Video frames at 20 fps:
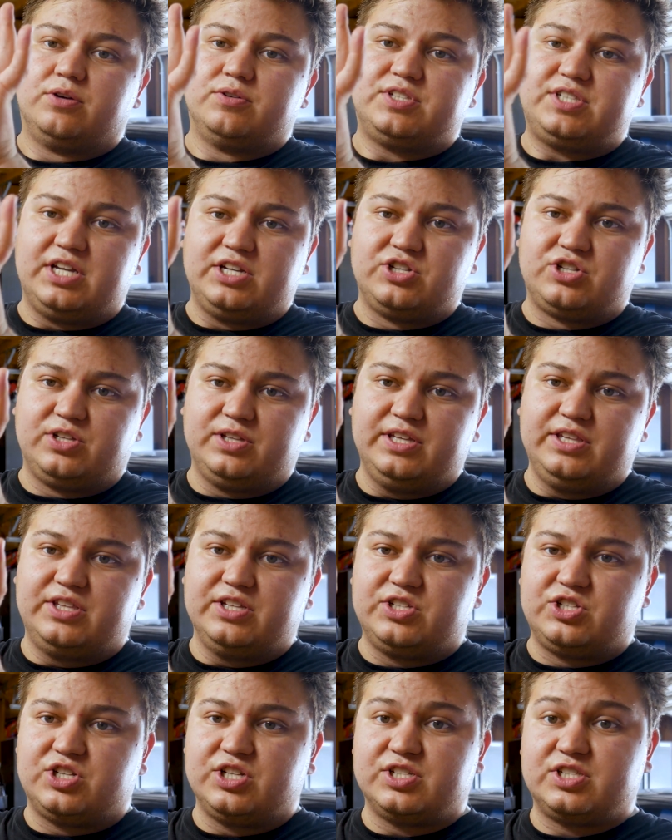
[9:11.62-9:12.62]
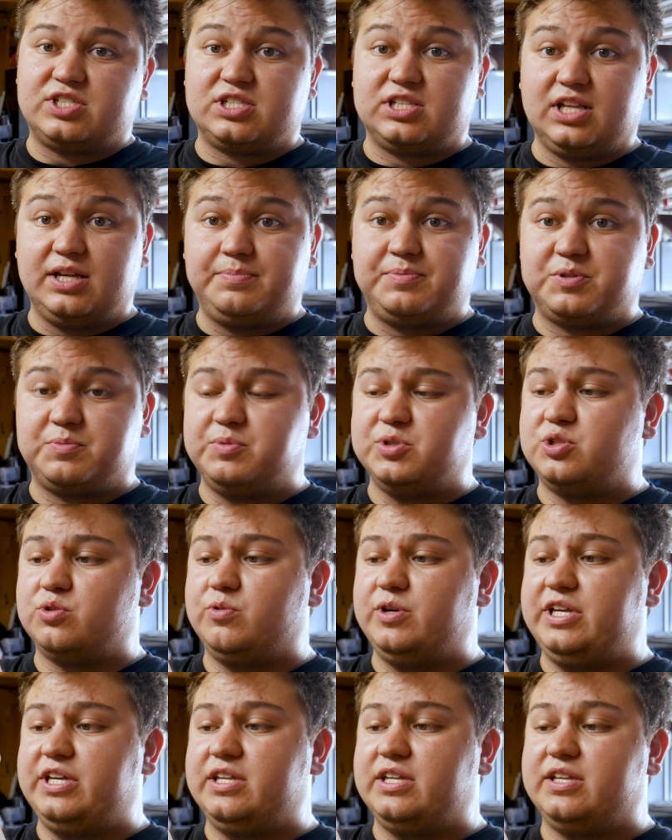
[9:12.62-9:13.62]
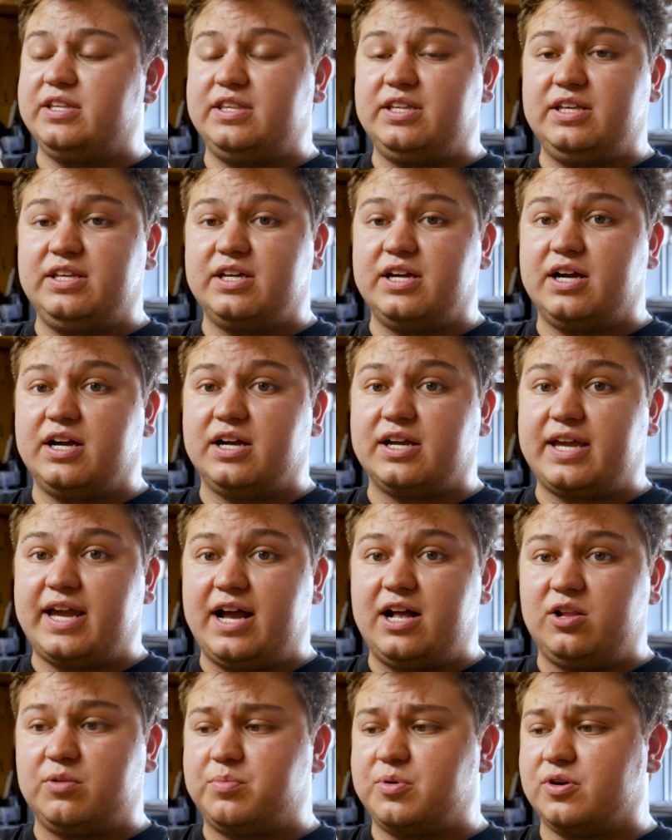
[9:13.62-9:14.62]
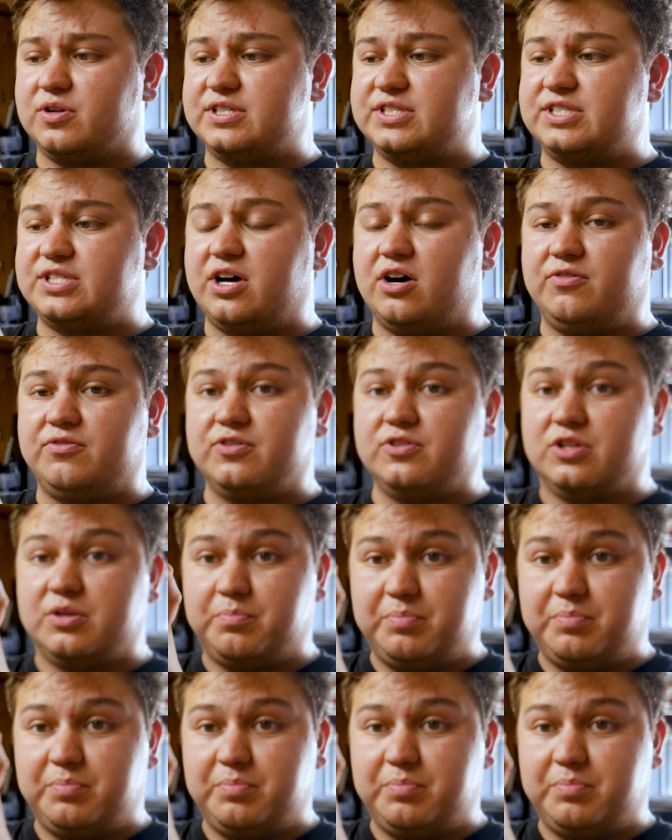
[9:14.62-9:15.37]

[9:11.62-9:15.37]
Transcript: essentially this just slips between the caliper itself and the